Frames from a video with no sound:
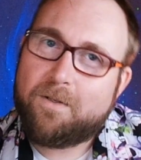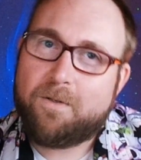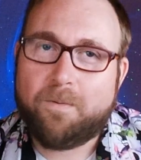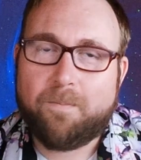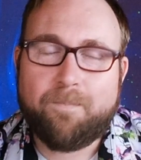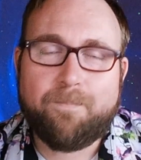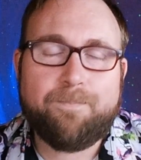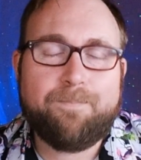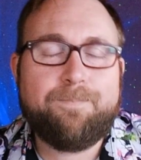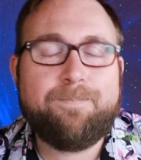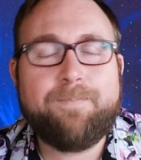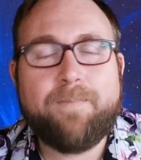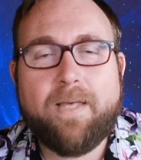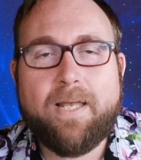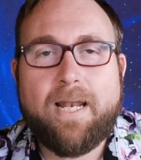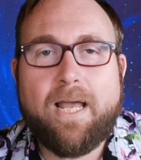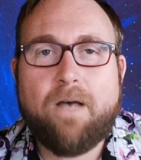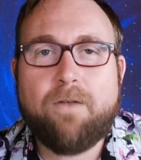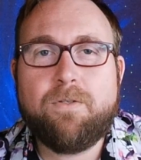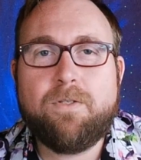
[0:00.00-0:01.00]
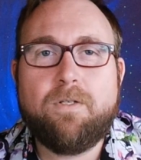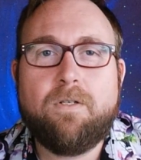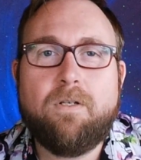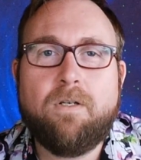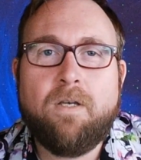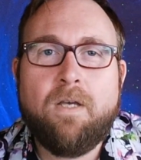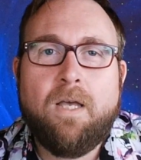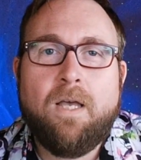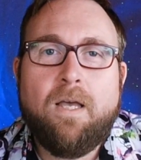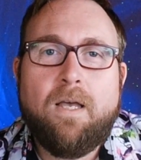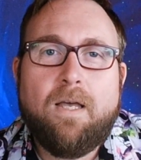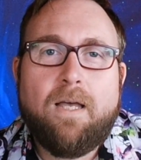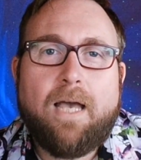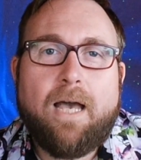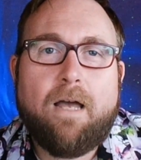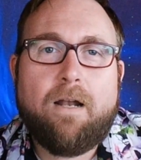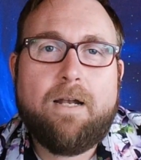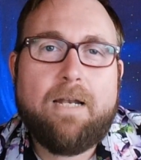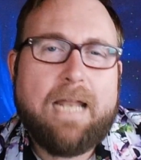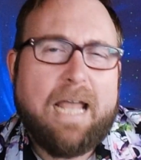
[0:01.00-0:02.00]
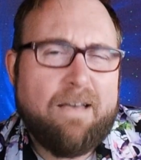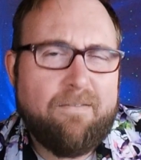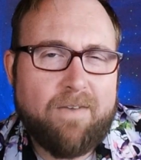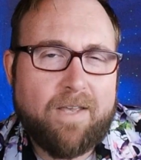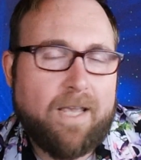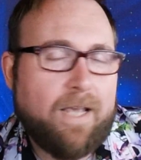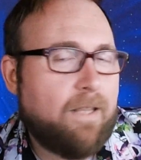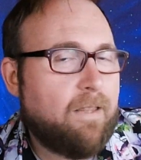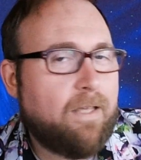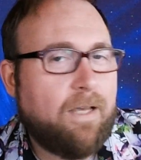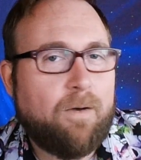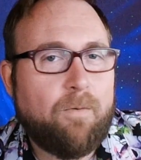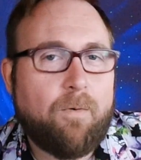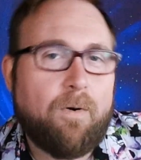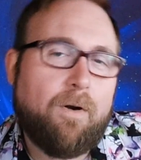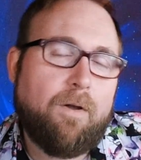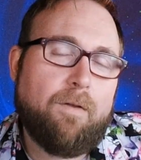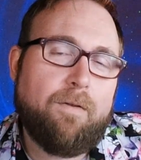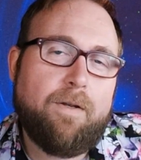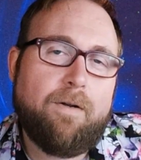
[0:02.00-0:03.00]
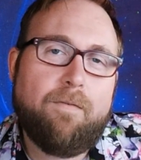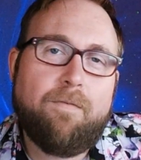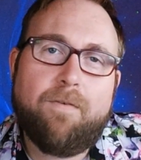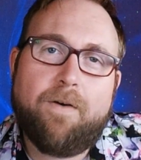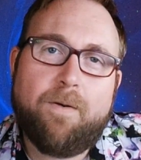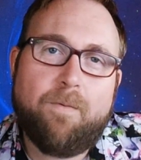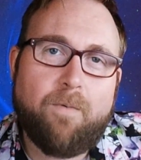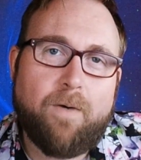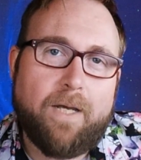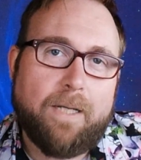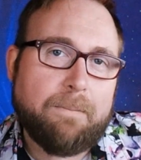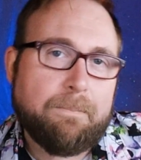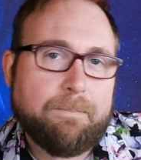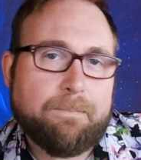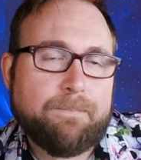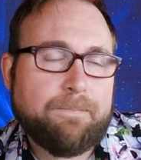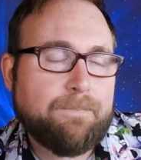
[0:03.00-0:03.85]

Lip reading: do, and how to navigate that world in a fun way.